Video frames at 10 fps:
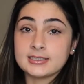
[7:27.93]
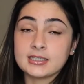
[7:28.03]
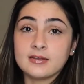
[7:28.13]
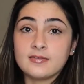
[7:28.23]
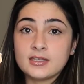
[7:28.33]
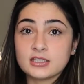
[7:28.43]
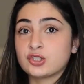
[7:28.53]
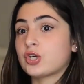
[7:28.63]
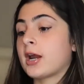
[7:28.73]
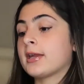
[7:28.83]
to give these a
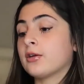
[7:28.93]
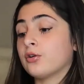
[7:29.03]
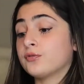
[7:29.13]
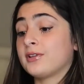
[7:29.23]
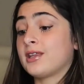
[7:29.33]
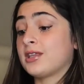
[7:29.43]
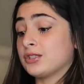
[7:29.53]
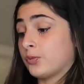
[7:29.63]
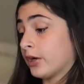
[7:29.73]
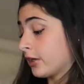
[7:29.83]
try and hopefully
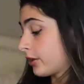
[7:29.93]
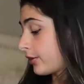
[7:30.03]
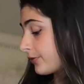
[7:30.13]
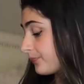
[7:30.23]
these work.